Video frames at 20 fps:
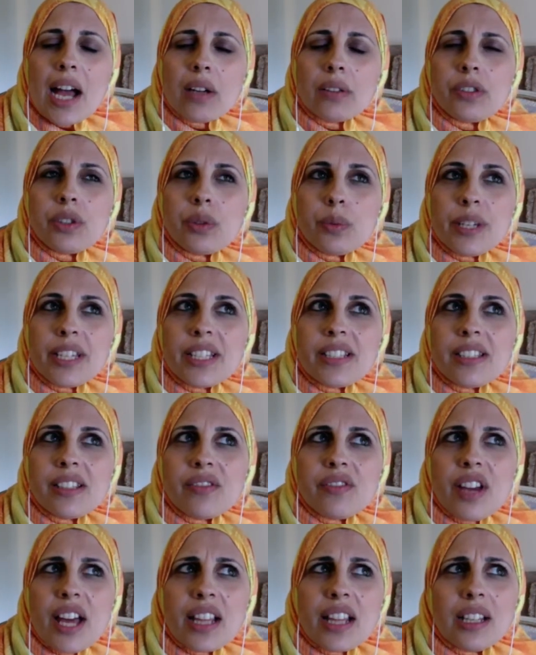do we
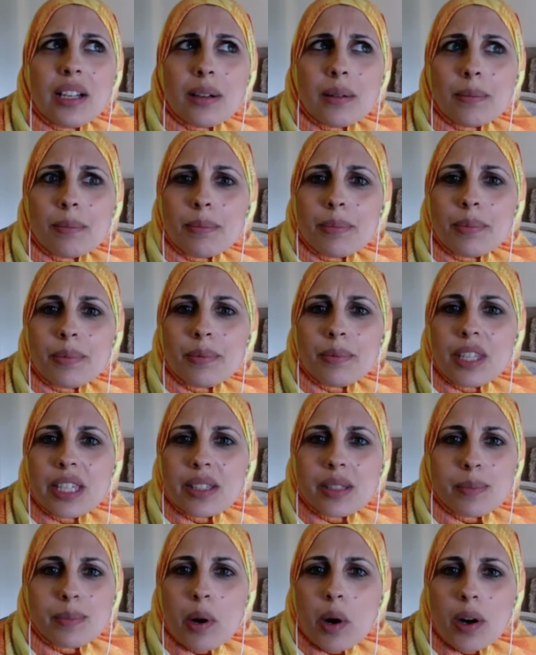develop
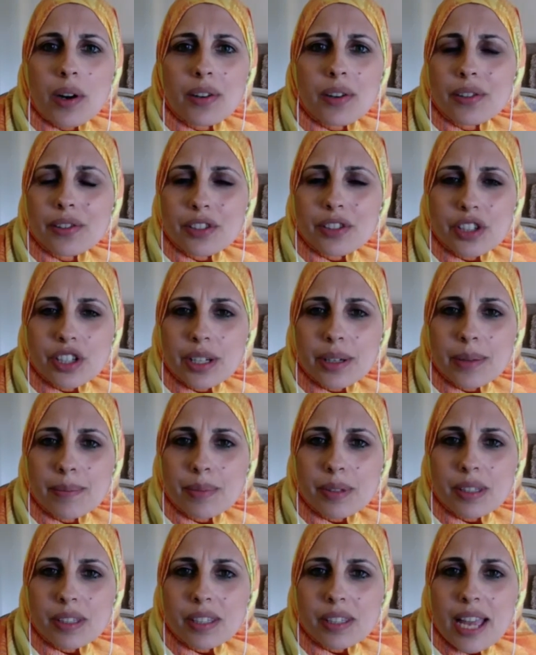these
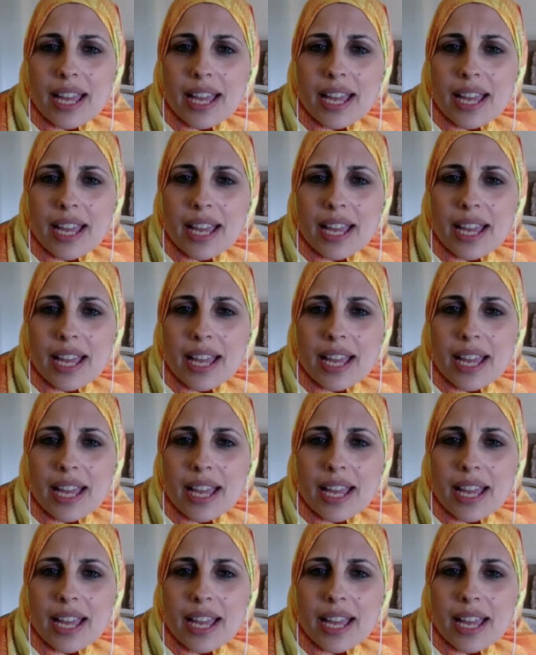partnerships?